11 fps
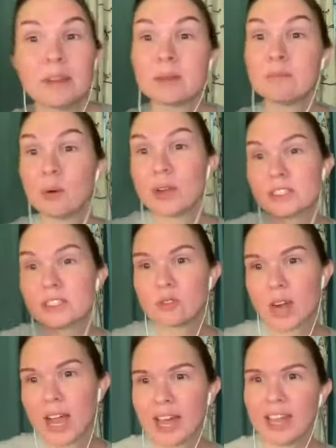Like, boys
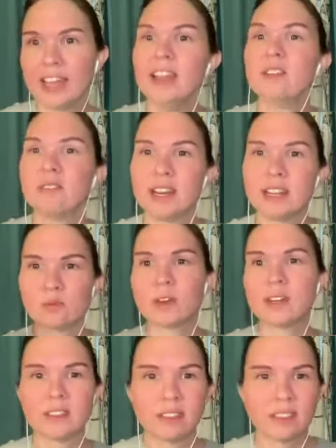cry, right, is
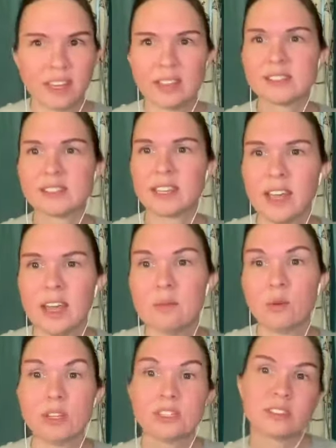one of the things. Like,
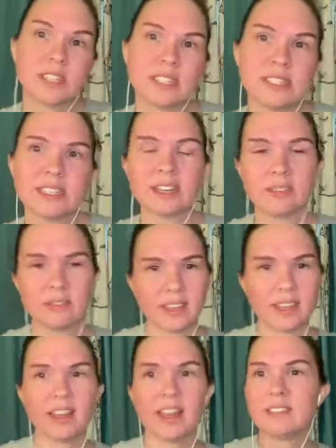boys are sensitive.
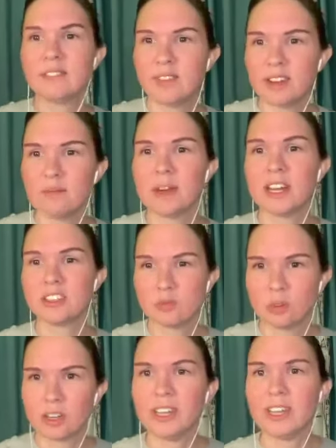Like, it's very much
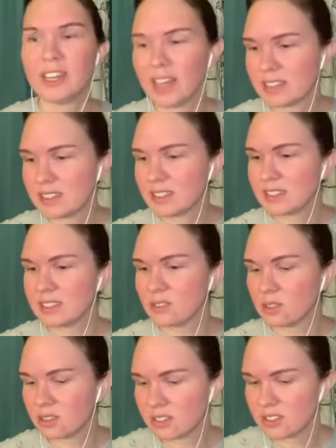working against this in
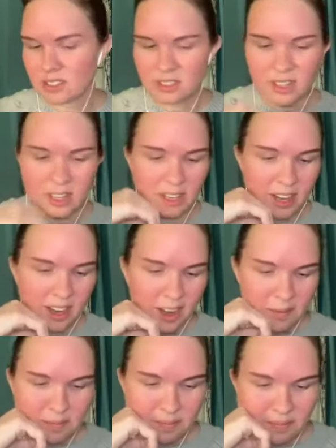order to,
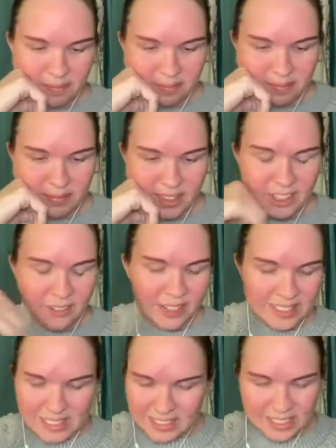and
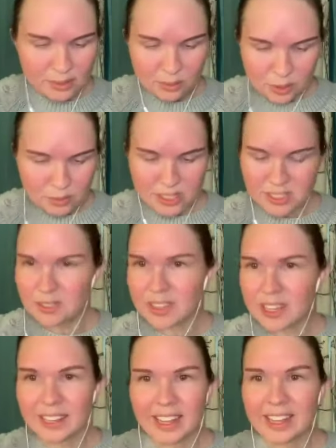it's in his room just so
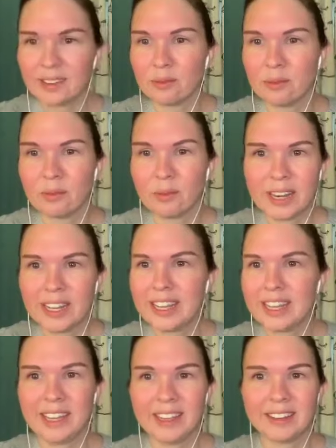that, like, when
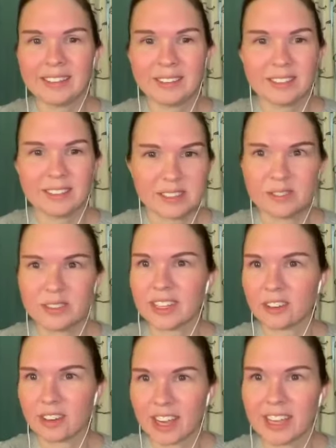he does feel
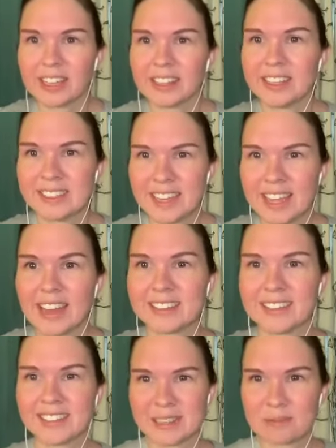like crying, at least he has
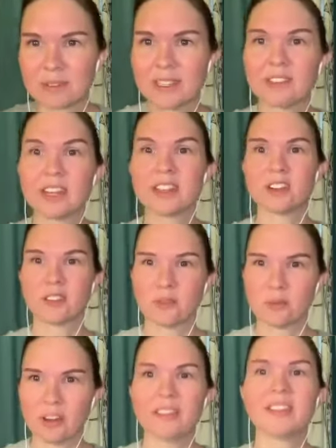an example, like, right there on the
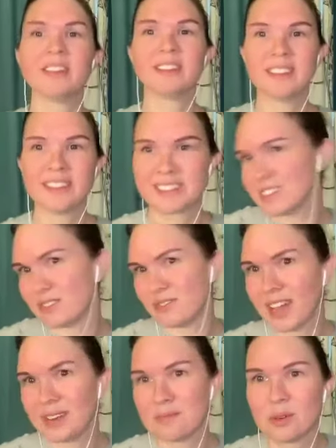wall that this is
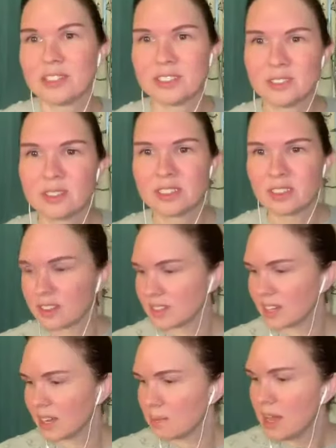fine. Boys do this all the
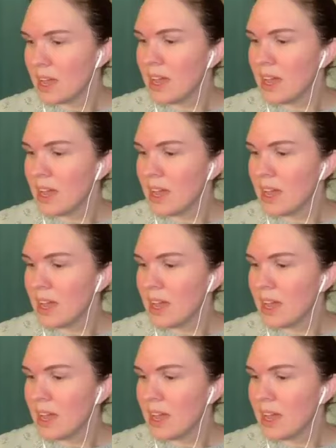time.